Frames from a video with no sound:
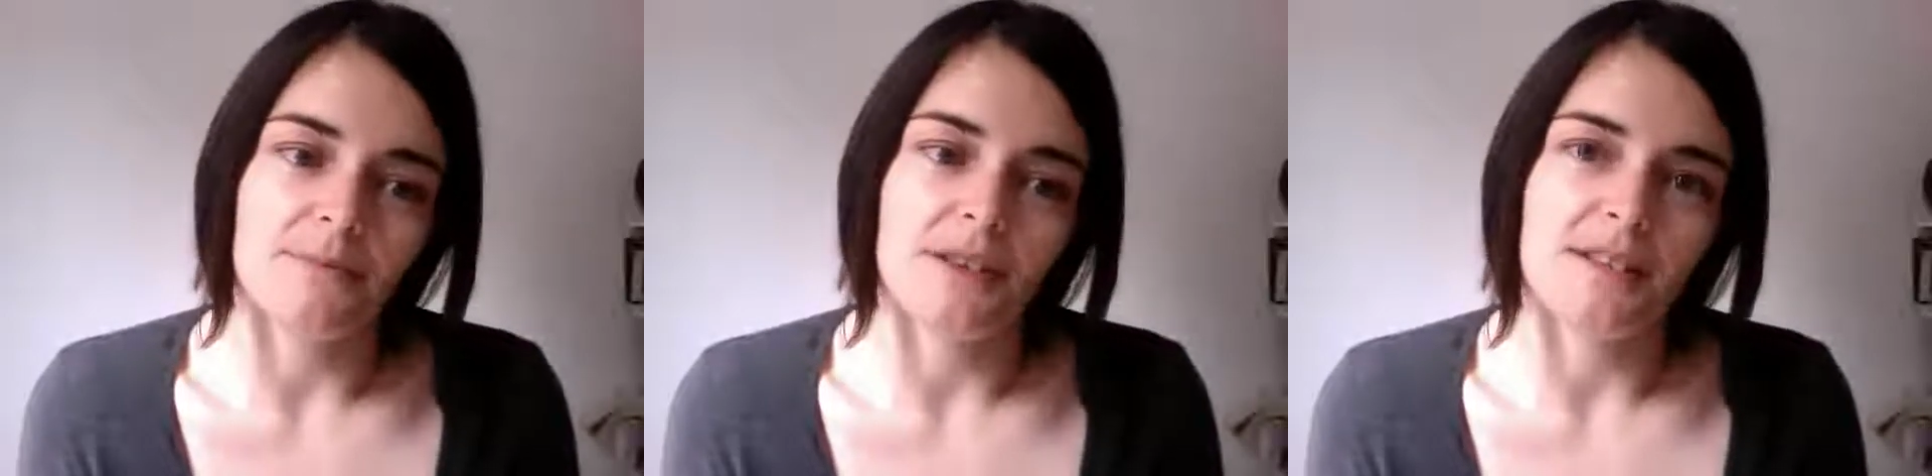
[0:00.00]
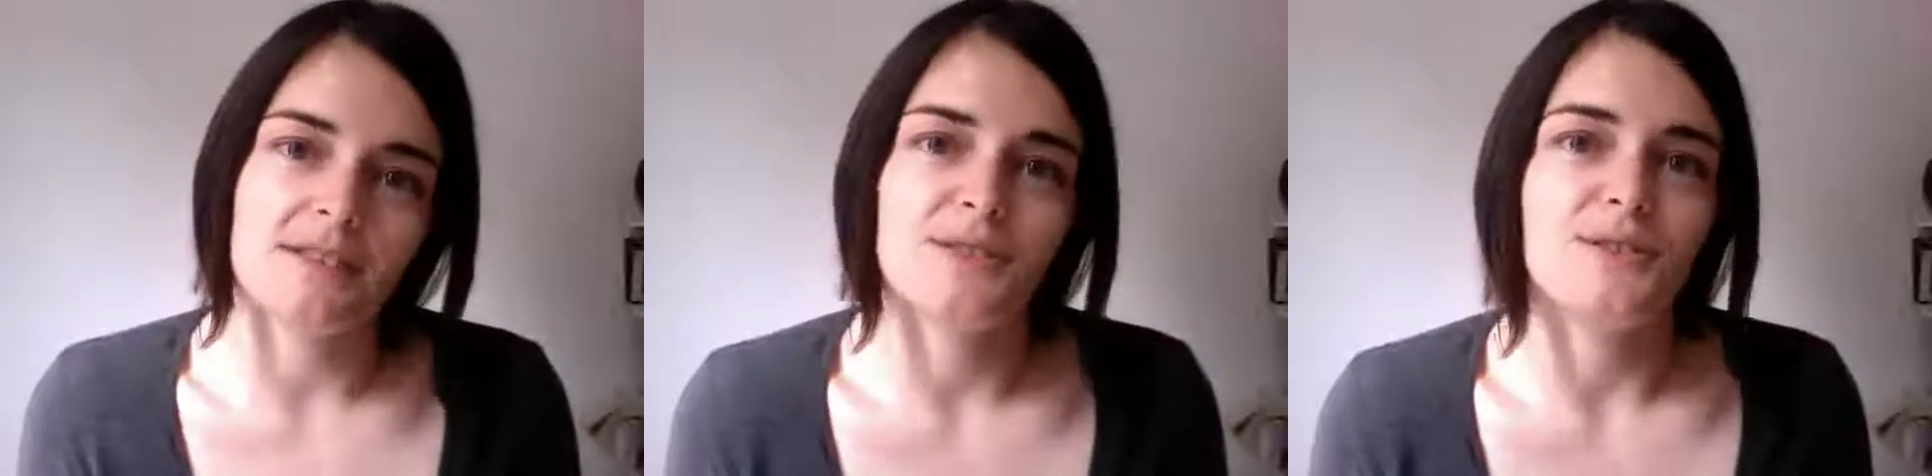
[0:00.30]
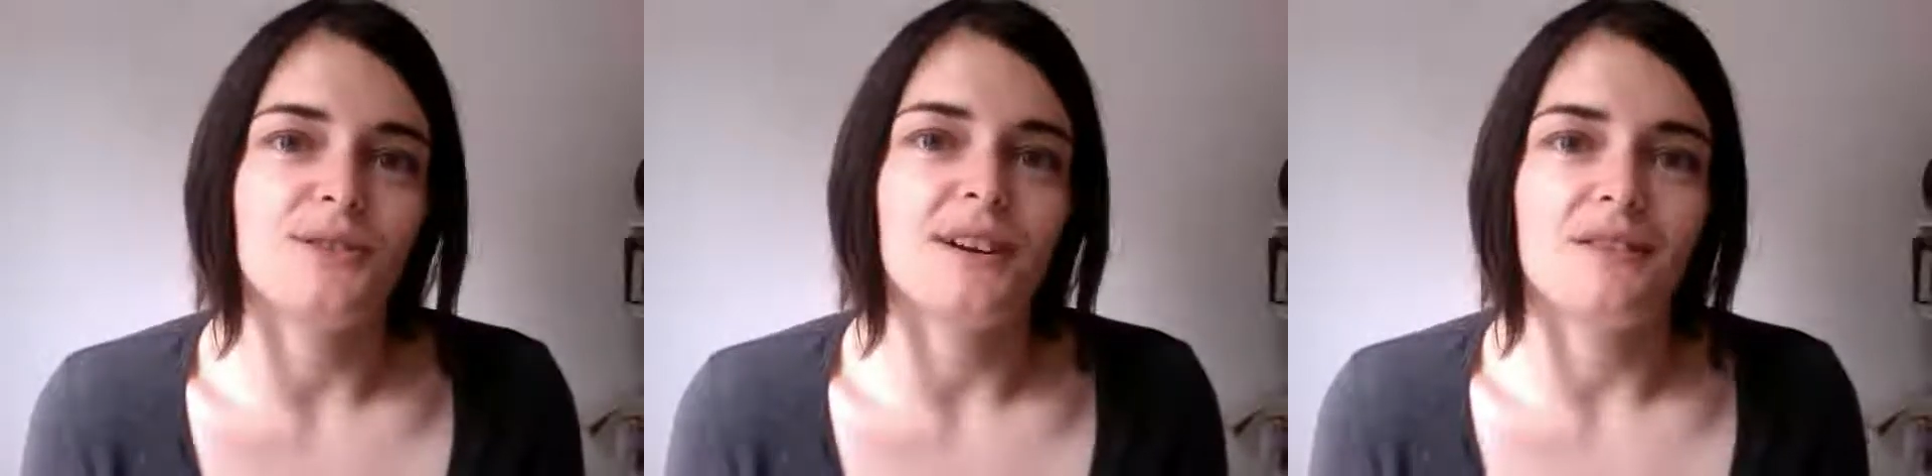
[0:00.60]
thanks
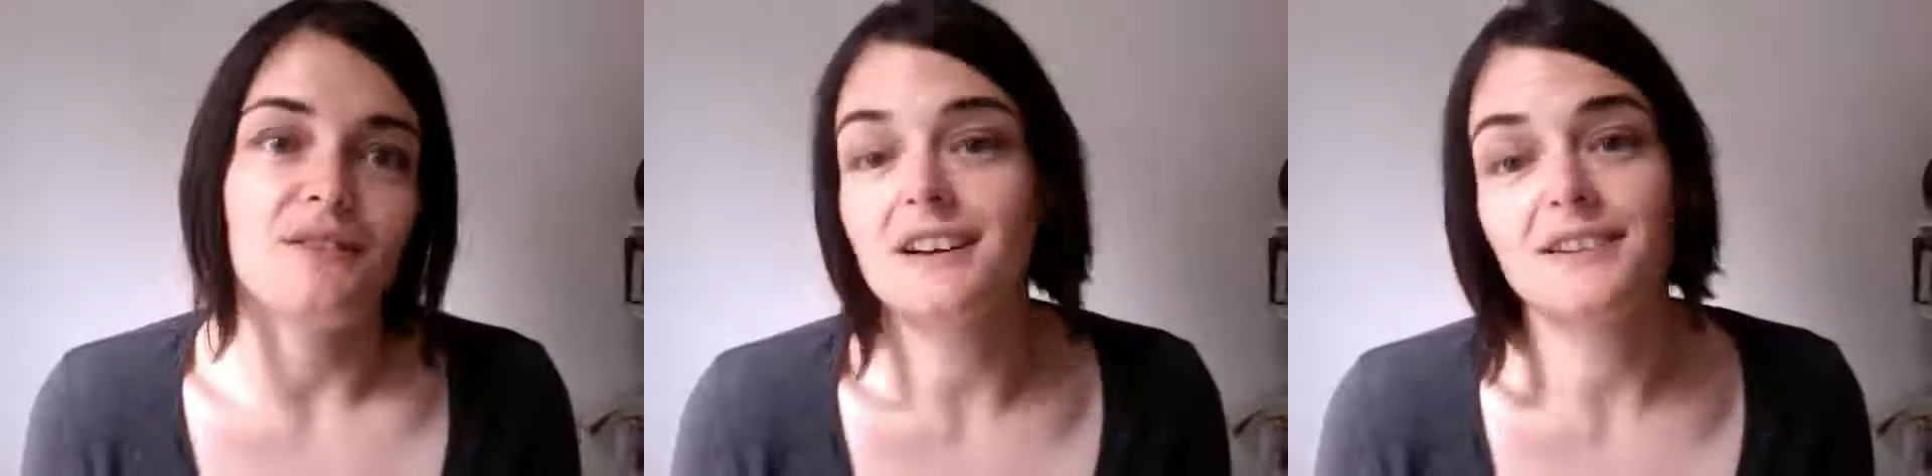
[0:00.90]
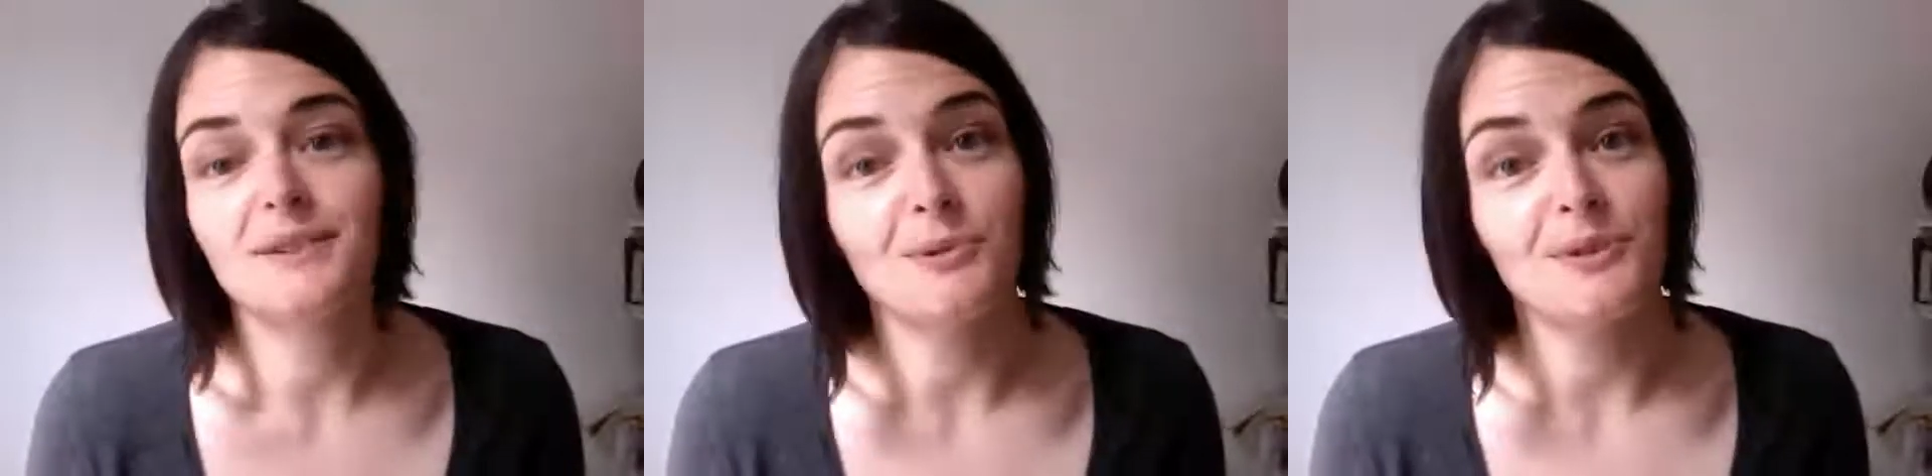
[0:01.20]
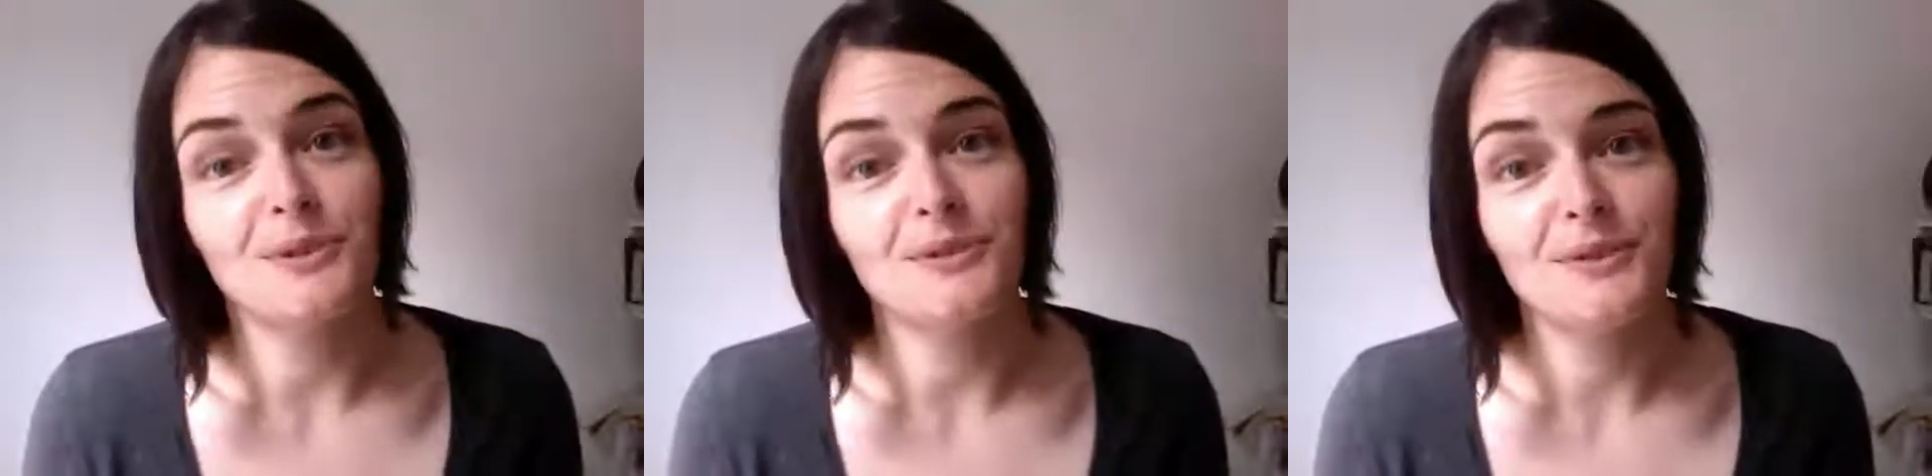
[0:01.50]
to a very
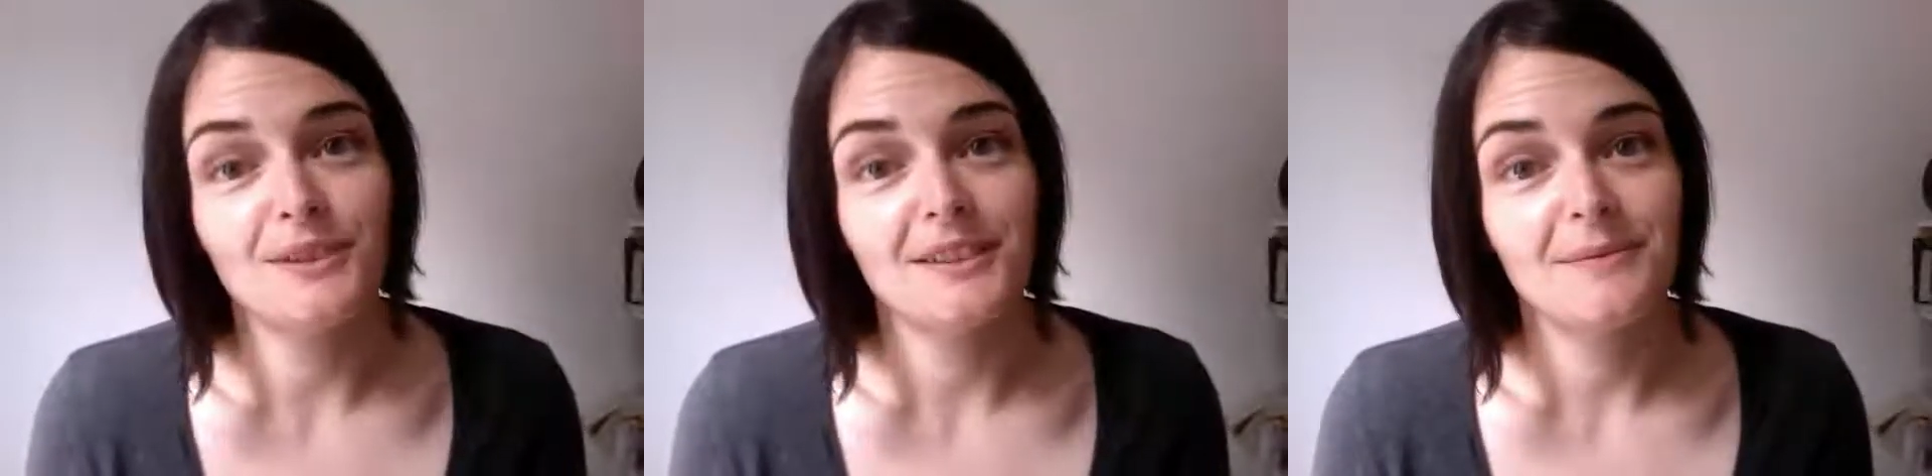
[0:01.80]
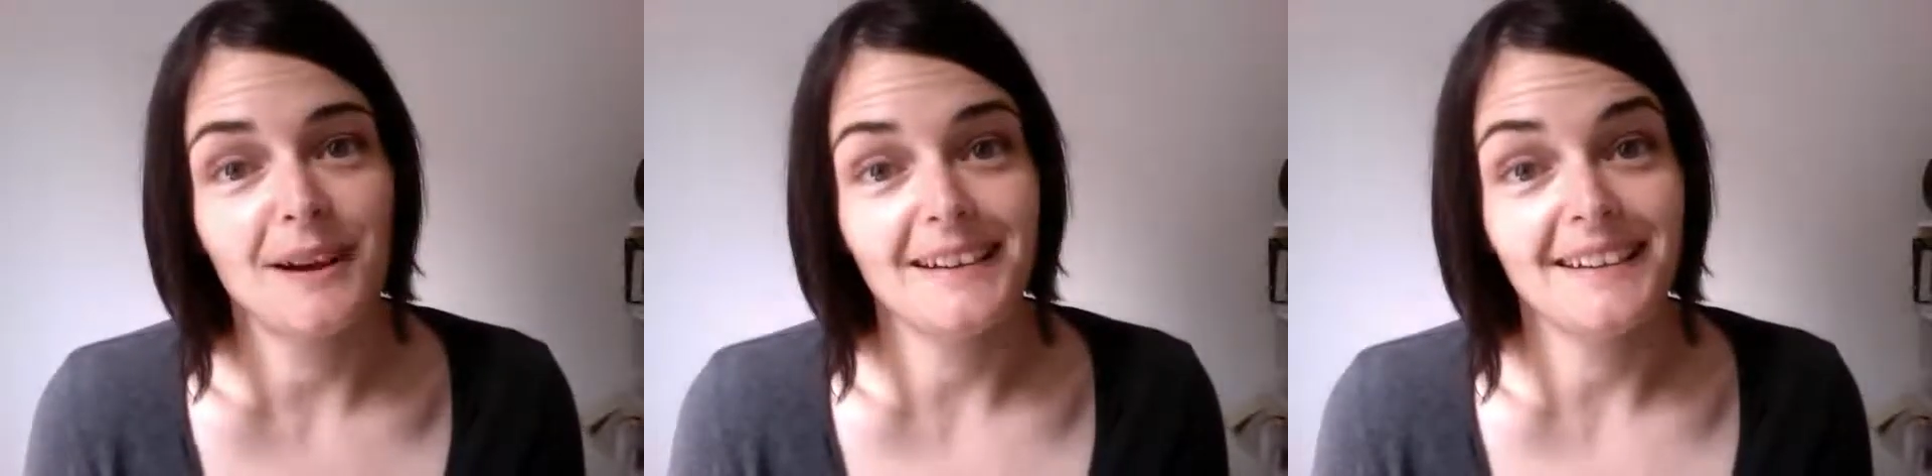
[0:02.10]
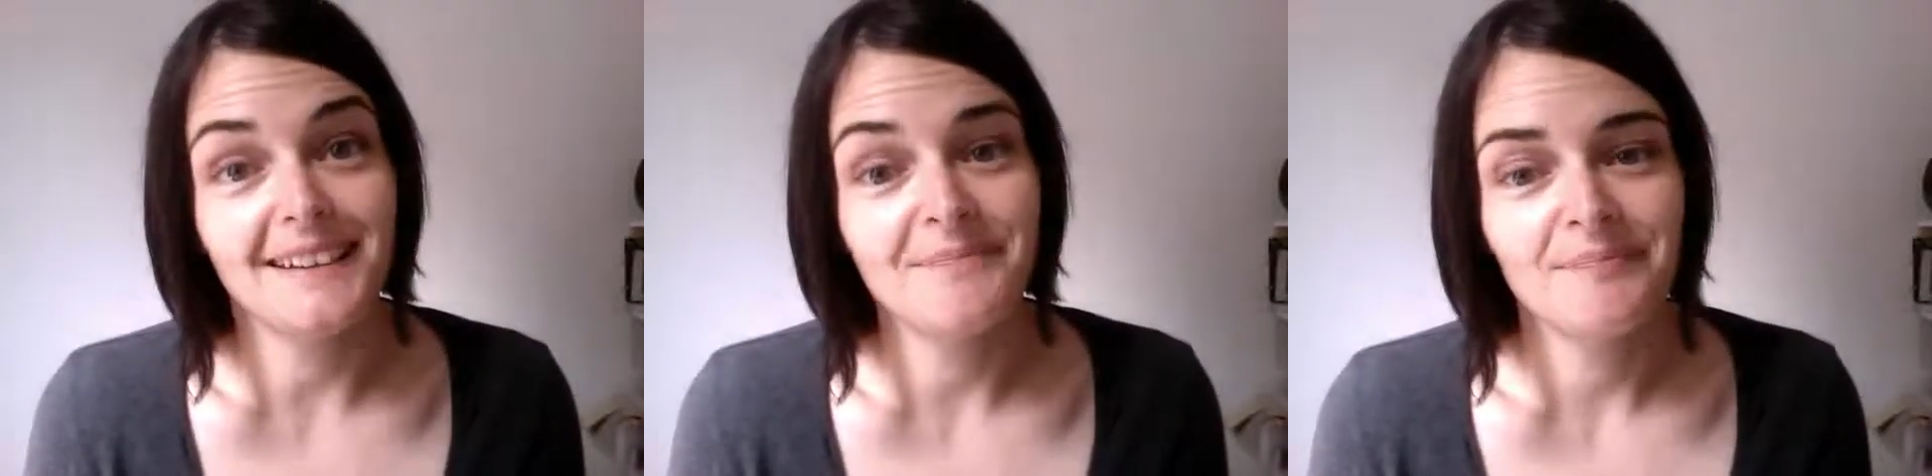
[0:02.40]
supportive partner.